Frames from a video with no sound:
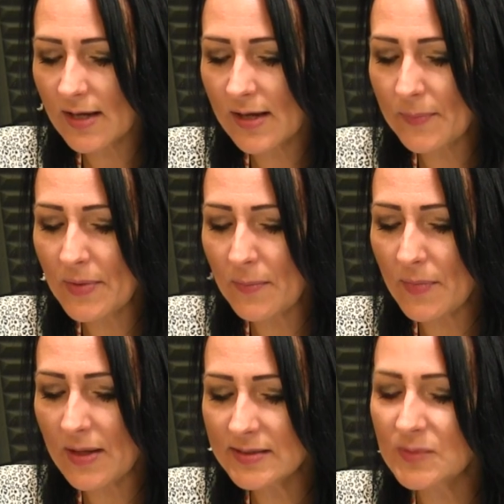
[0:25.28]
um,
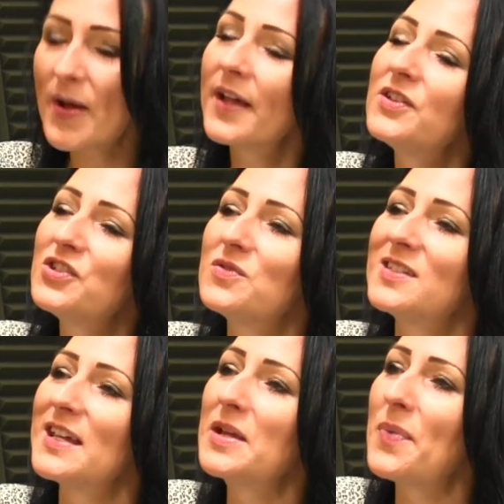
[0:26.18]
inspired you
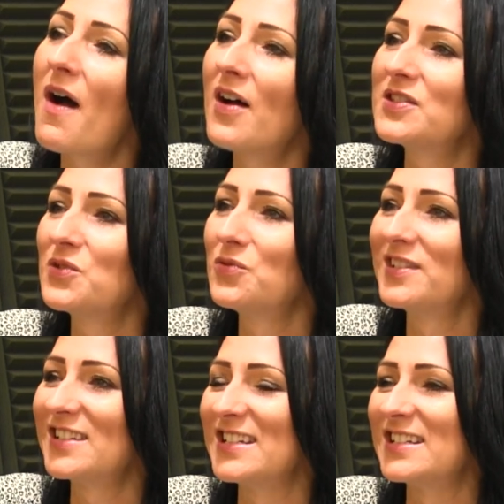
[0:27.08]
to take part in All
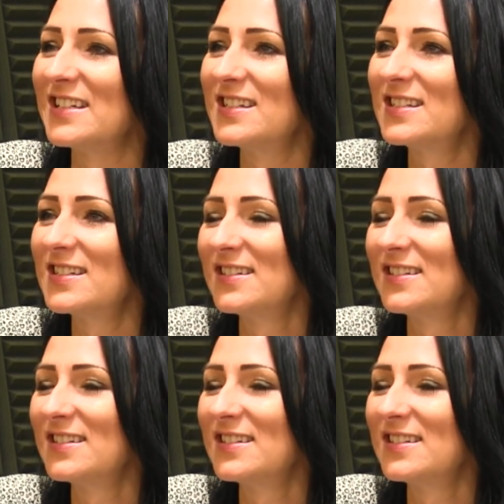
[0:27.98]
That Glitters?